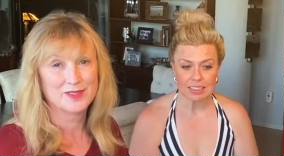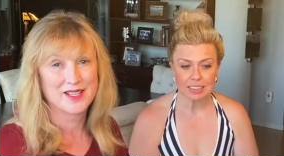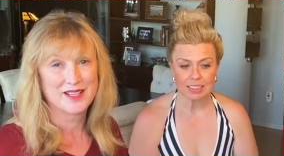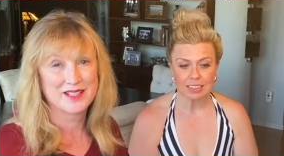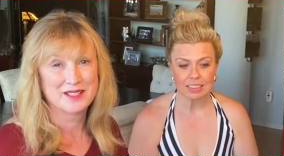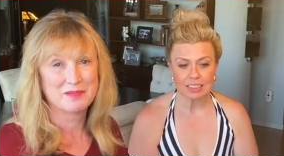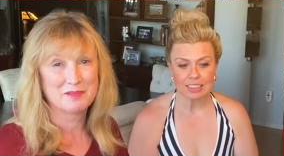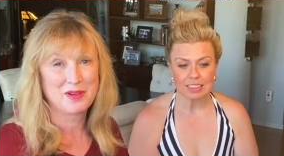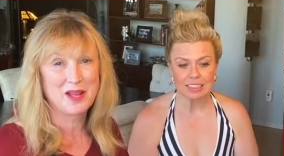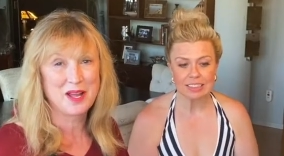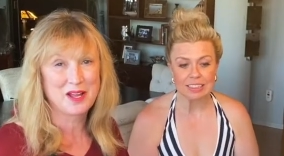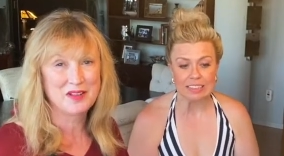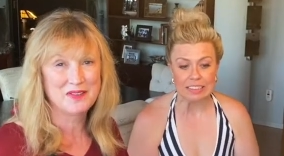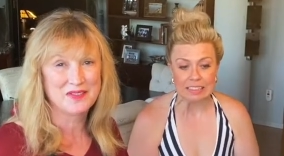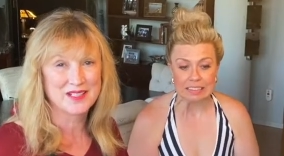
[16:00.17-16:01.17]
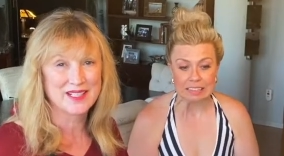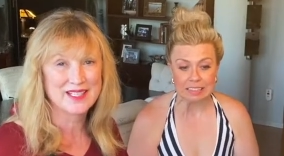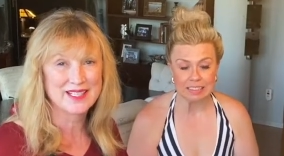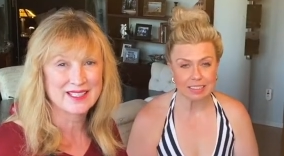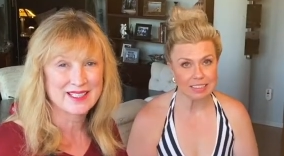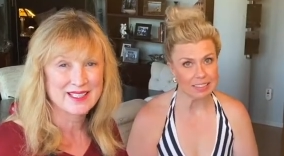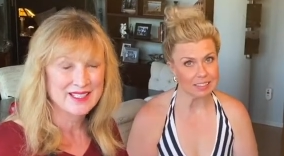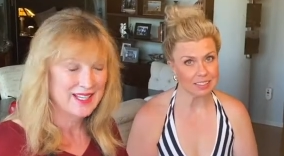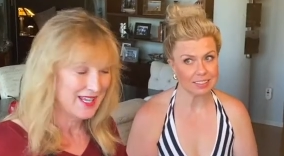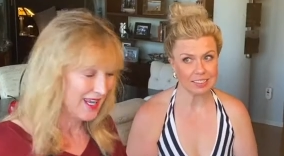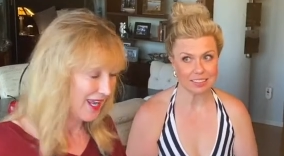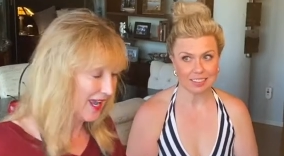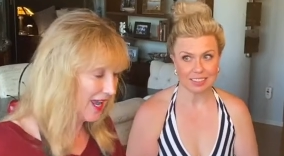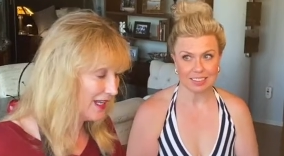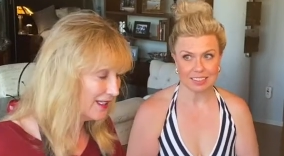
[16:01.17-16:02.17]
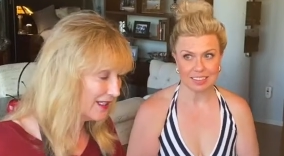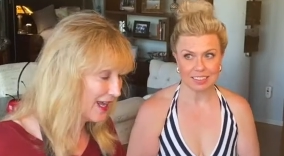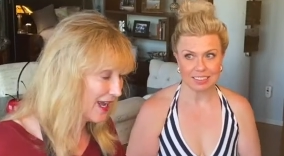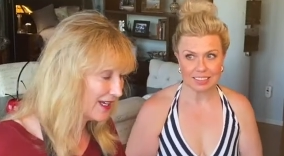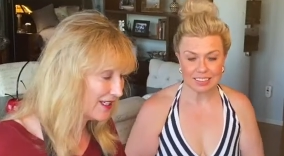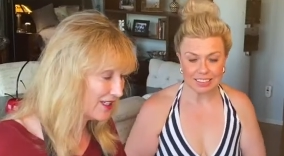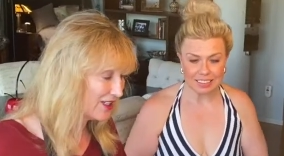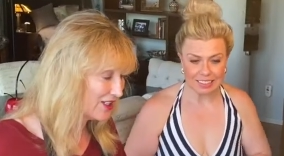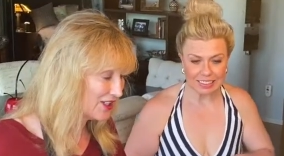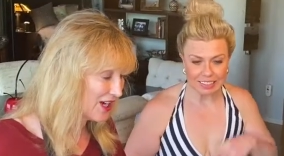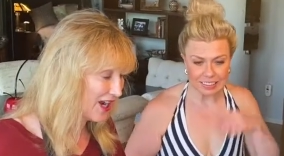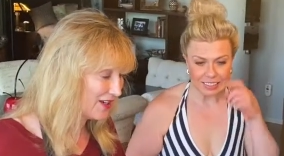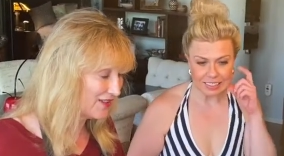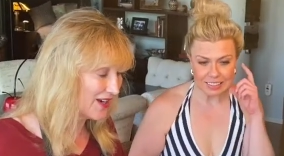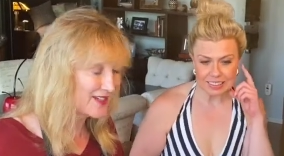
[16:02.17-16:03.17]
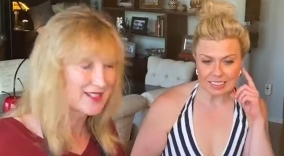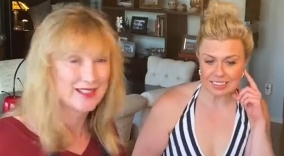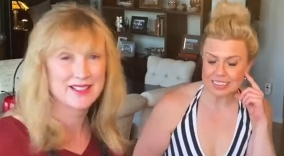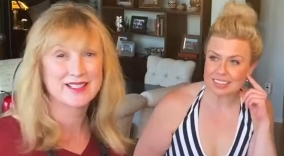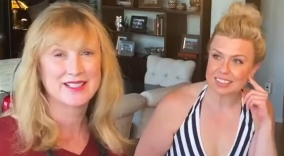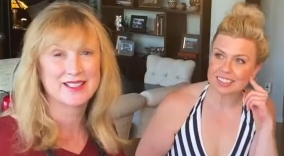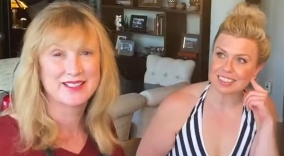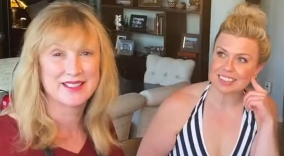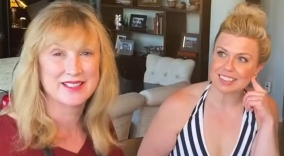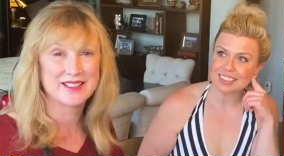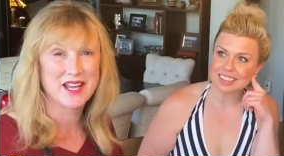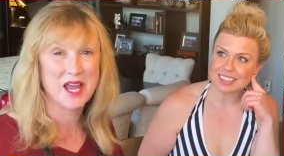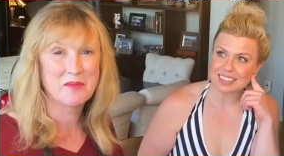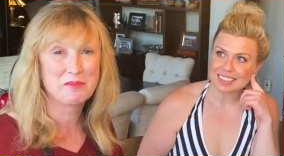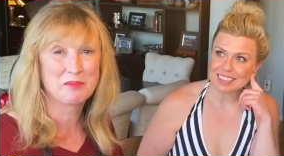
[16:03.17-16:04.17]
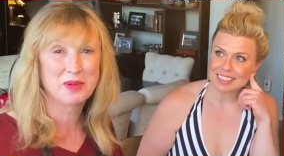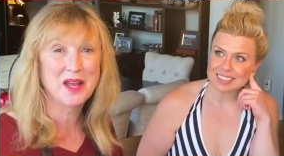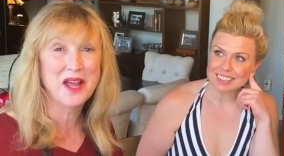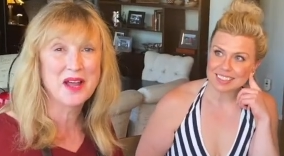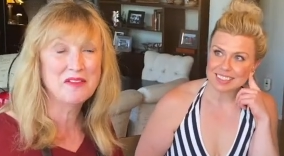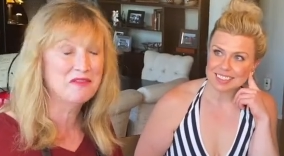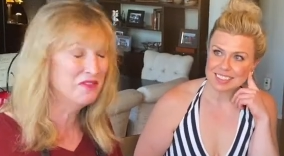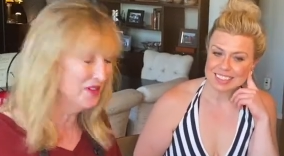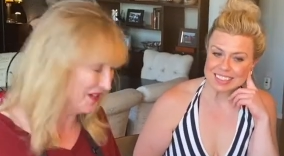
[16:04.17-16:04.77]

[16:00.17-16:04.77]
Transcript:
Speaker 1: lettuce puff, and unlike Jane Russell, it did not puff.